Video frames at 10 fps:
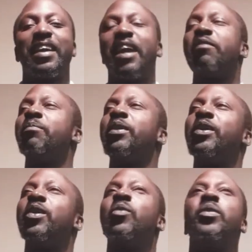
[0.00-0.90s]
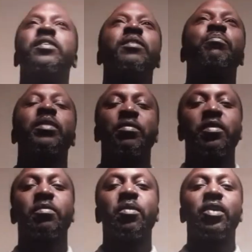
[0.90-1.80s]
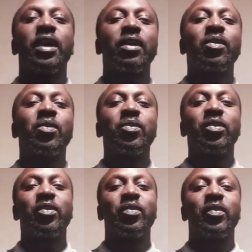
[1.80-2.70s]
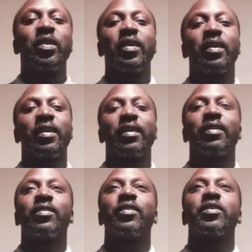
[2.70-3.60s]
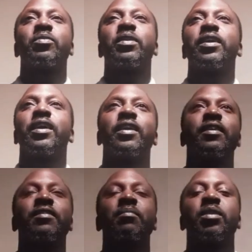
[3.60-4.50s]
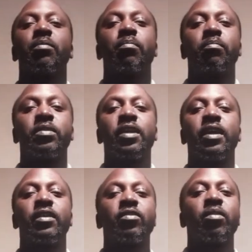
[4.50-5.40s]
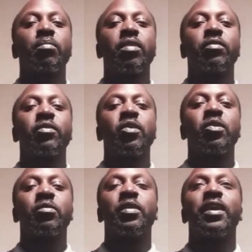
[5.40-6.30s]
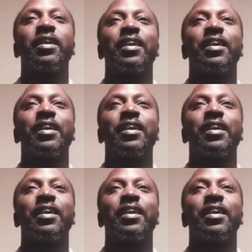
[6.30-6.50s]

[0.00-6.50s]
Everybody got winter breath. It smells like cold, you know. You know, I swear the other day somebody turned into a puff of COVID.